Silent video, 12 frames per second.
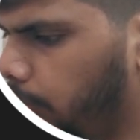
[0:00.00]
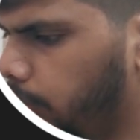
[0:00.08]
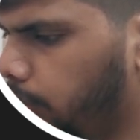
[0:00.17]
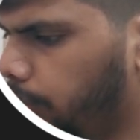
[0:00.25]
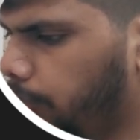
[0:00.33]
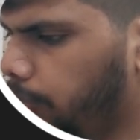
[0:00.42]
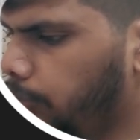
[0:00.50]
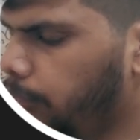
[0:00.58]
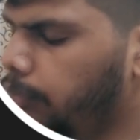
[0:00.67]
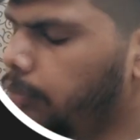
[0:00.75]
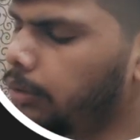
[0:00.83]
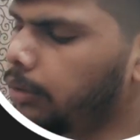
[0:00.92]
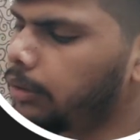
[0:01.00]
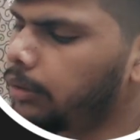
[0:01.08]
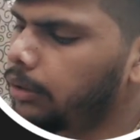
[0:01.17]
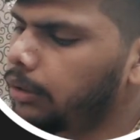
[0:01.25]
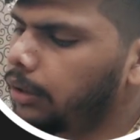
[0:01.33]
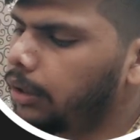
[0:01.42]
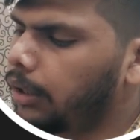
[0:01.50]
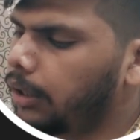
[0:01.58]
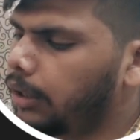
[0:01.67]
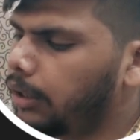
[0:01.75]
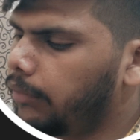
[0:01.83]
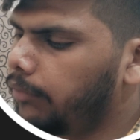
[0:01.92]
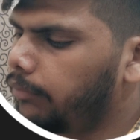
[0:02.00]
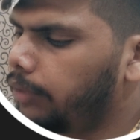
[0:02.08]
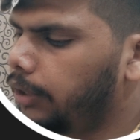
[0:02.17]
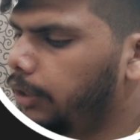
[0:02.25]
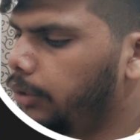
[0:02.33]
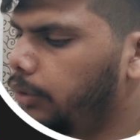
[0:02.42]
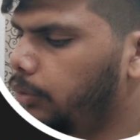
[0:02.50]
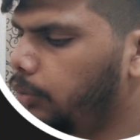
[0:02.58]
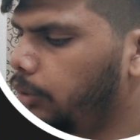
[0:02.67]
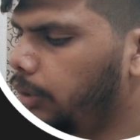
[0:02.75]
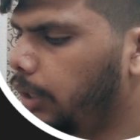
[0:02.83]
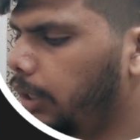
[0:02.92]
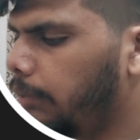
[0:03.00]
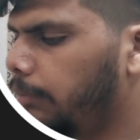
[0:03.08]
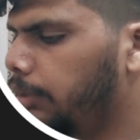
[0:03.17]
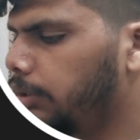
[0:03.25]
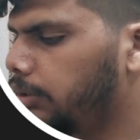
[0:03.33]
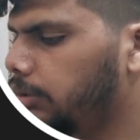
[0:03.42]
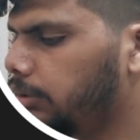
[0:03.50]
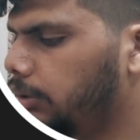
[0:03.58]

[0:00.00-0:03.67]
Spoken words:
So first of all, I need to grab these